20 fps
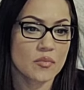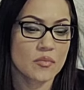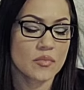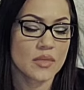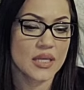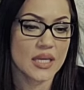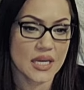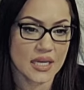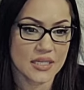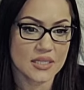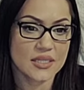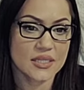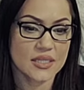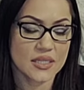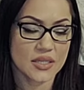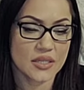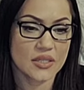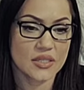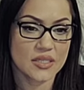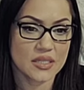Yes,
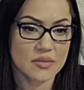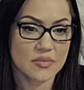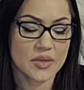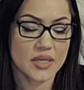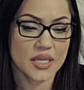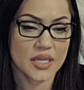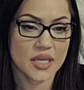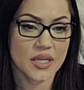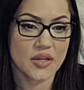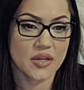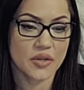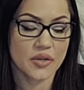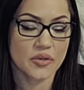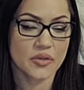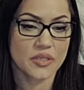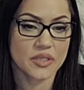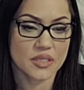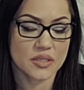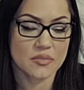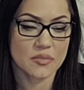there is somebody here who
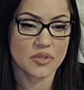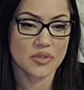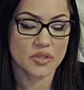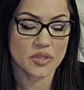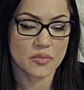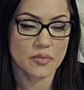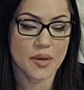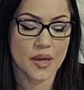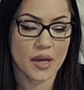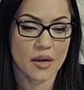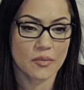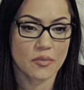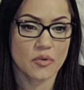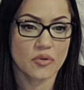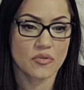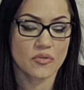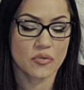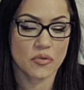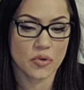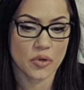is the most
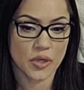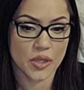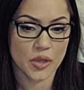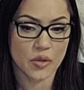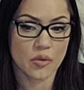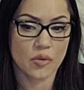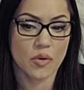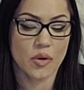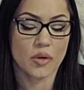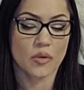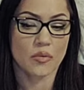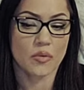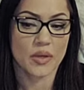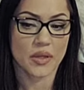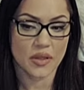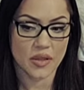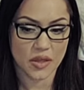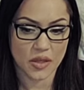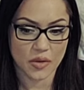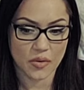compatible for you or
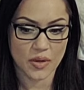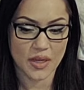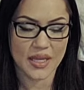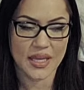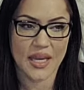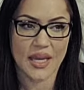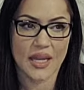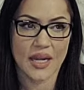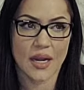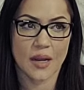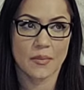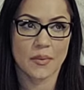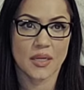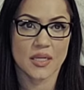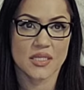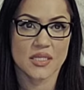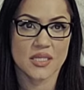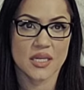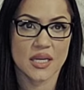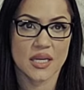with you. Again, I'm
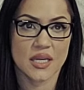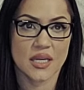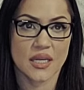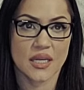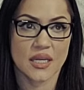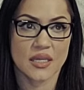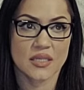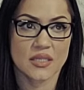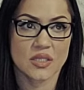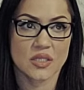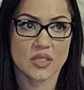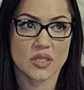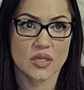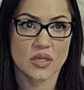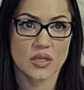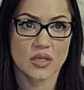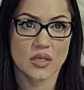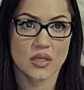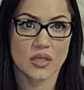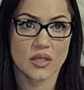not saying it's
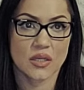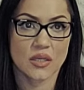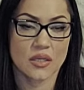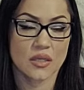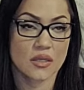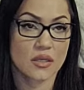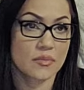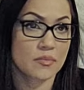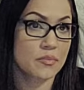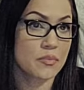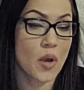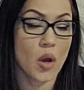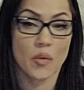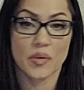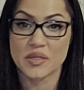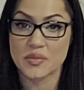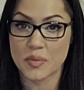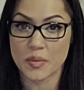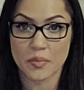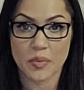
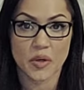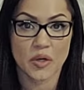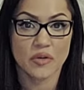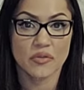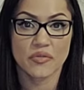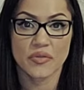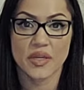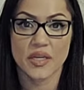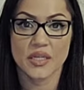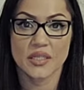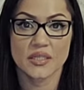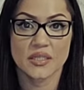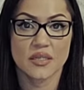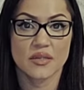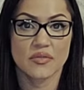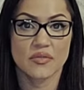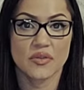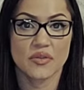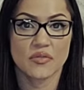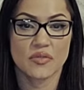always been perfect.
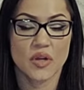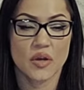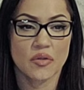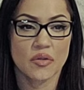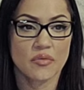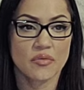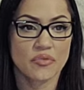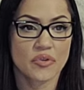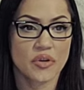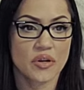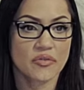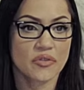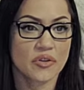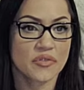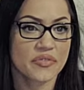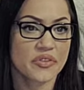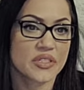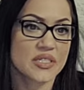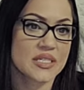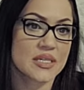If you've known them forever,
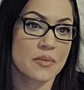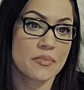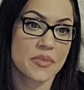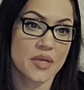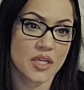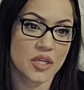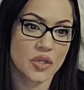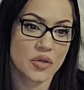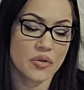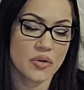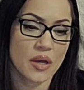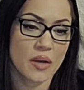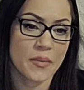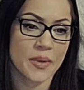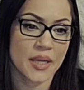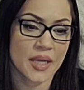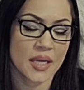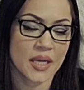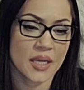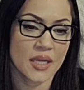if it's something new
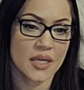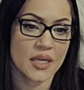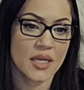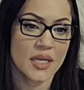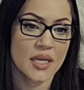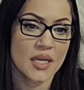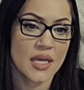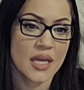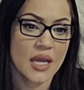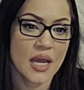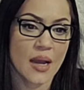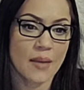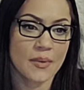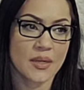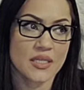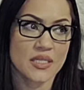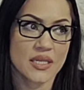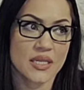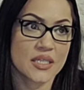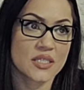coming in, I'm
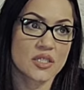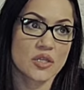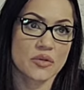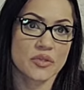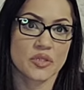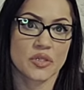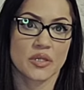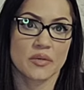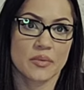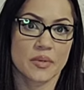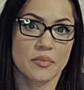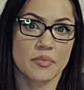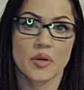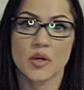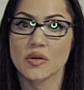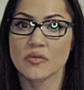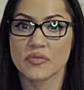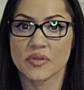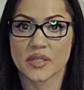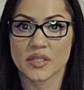not saying it's always going to be
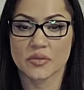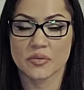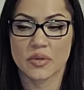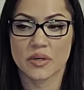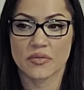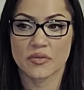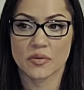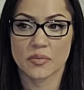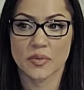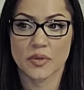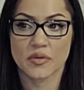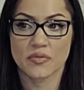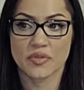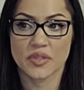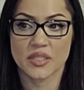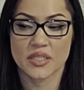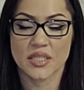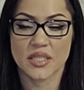perfect, whatever perfect